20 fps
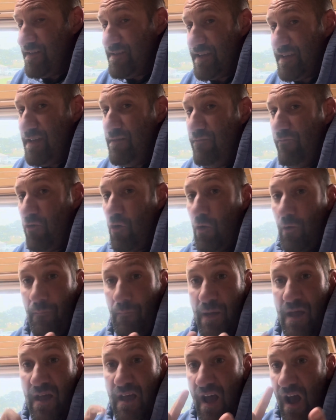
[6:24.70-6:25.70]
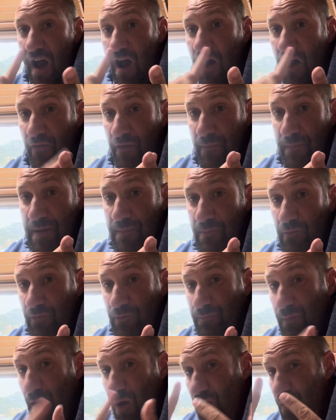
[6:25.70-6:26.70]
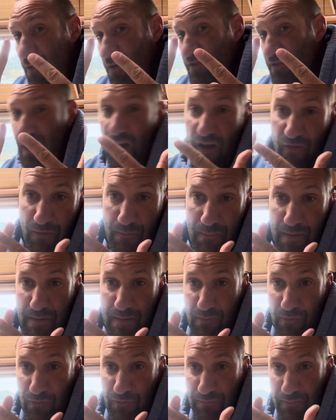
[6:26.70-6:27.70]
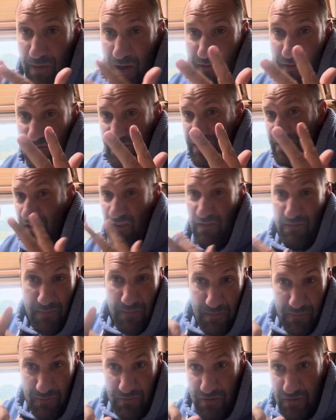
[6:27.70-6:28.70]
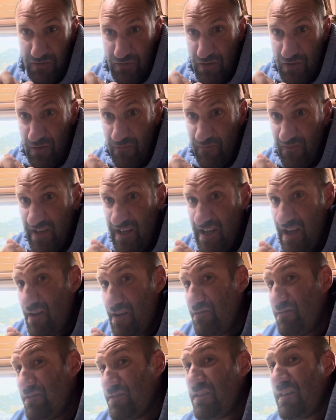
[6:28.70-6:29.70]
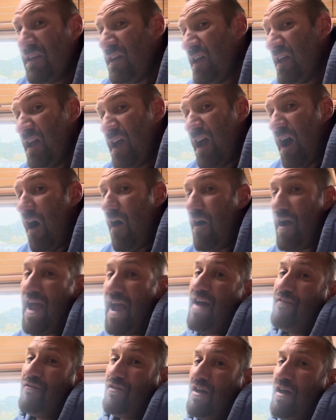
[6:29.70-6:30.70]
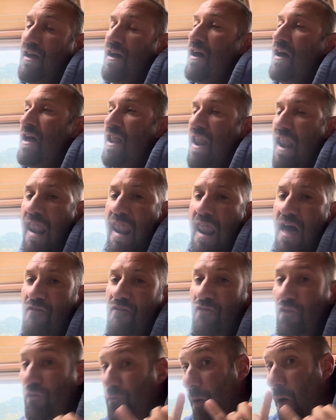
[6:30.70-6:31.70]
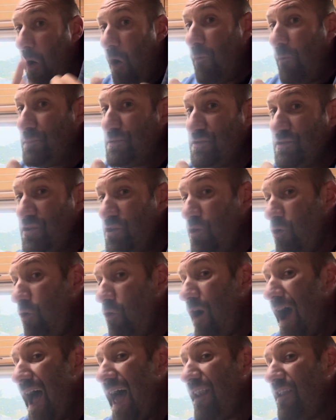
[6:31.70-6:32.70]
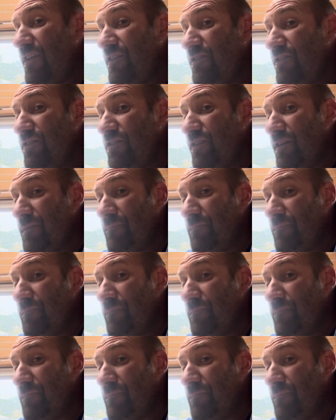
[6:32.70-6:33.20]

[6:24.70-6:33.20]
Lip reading: see from other people's blogs, other people's posts, other people's YouTube videos. I have a love of Obscure Atlas,